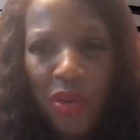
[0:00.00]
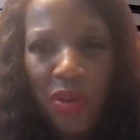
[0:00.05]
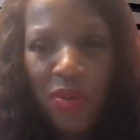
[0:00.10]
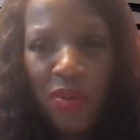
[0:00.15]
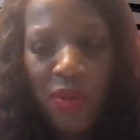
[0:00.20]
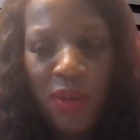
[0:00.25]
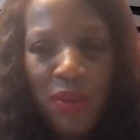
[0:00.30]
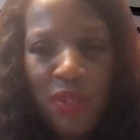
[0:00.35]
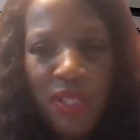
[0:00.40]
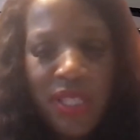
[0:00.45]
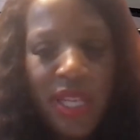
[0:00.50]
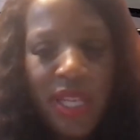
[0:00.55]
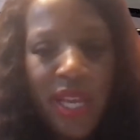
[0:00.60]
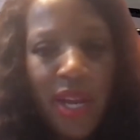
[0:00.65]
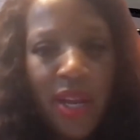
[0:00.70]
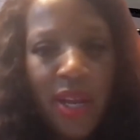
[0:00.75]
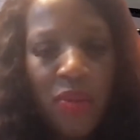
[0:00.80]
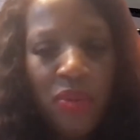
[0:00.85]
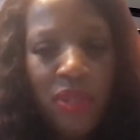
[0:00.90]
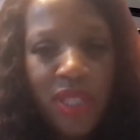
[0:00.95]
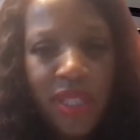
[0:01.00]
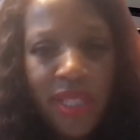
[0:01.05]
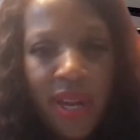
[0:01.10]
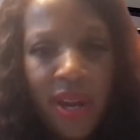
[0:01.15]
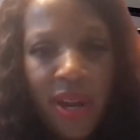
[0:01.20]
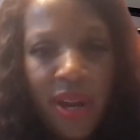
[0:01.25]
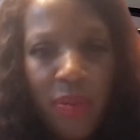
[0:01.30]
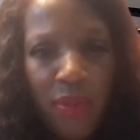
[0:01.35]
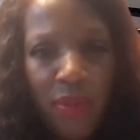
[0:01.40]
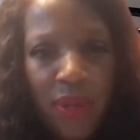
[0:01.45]
yeah, like social
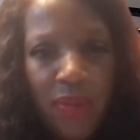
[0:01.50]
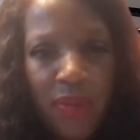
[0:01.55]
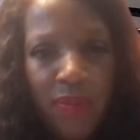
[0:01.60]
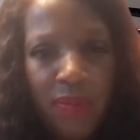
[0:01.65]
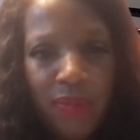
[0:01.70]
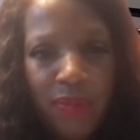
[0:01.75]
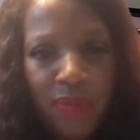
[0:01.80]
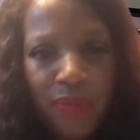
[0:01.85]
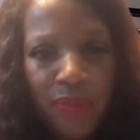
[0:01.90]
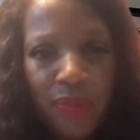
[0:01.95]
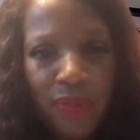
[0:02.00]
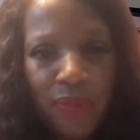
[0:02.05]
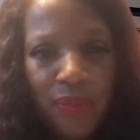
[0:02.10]
media and